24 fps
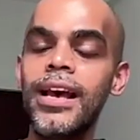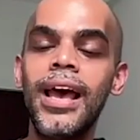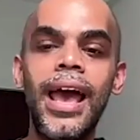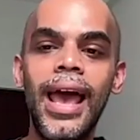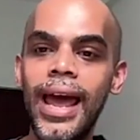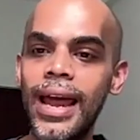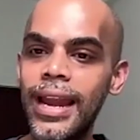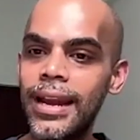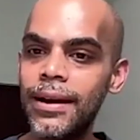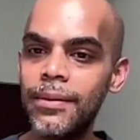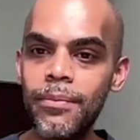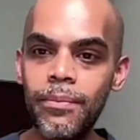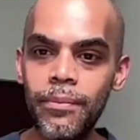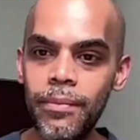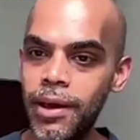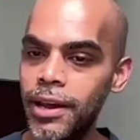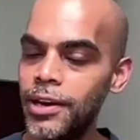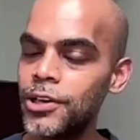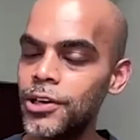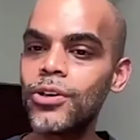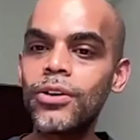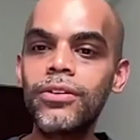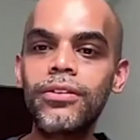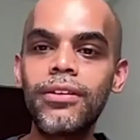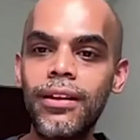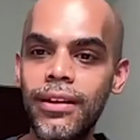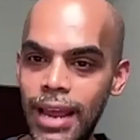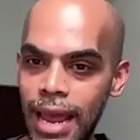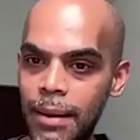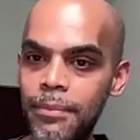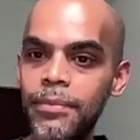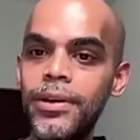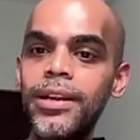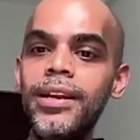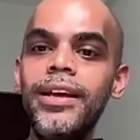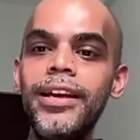and make sure that
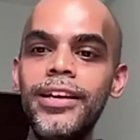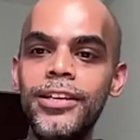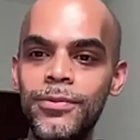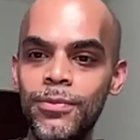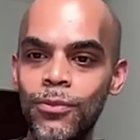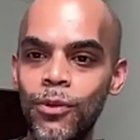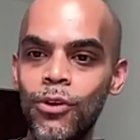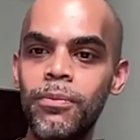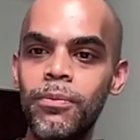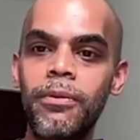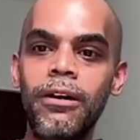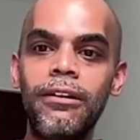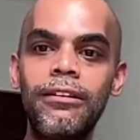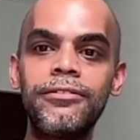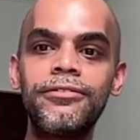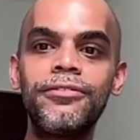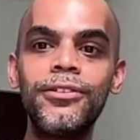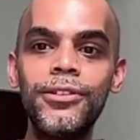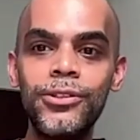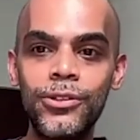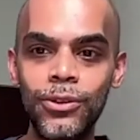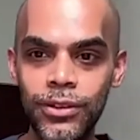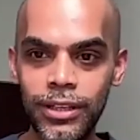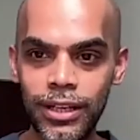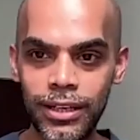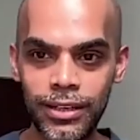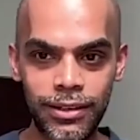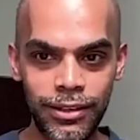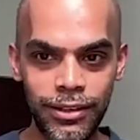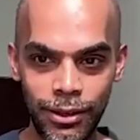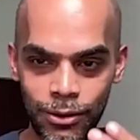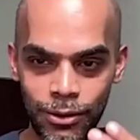MLA is more powerful so that,